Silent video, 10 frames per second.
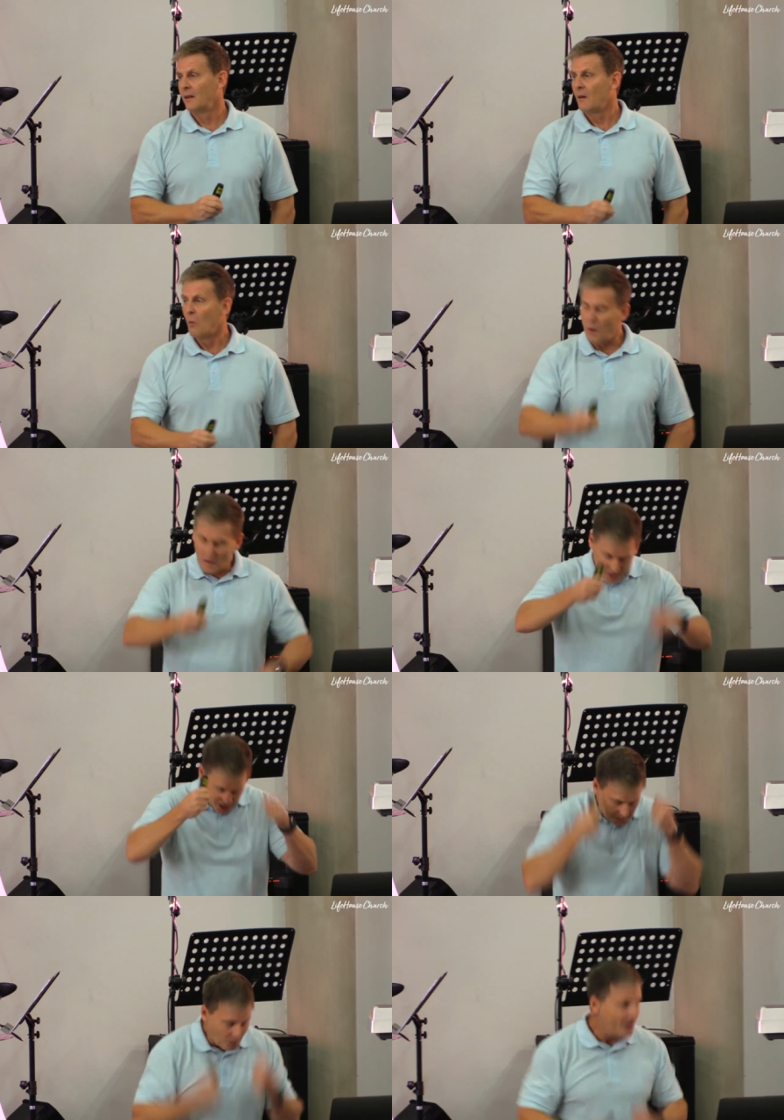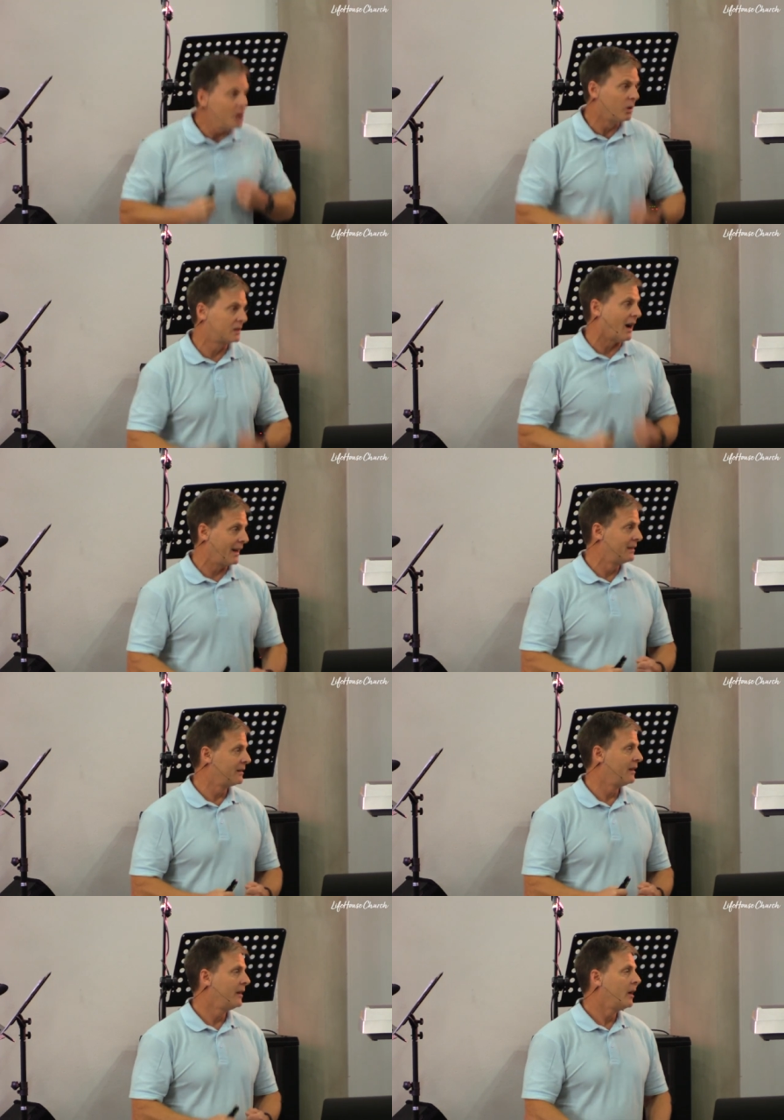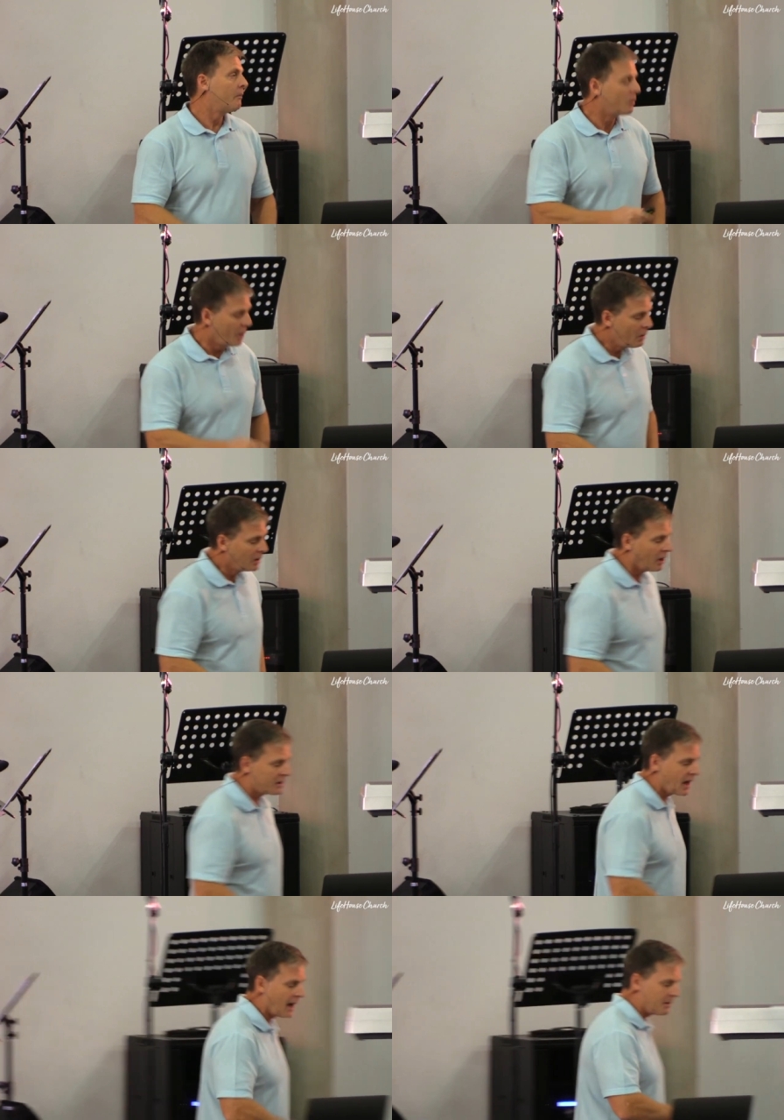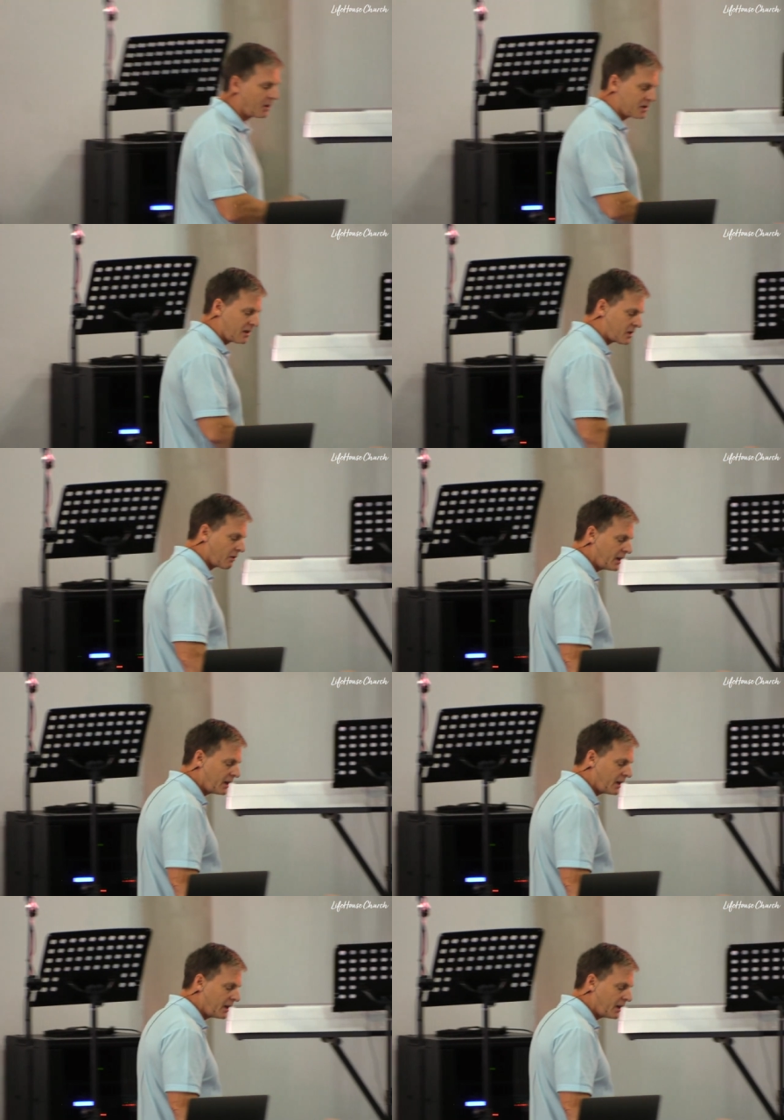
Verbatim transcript: We, this body will die, but we will not die because it is already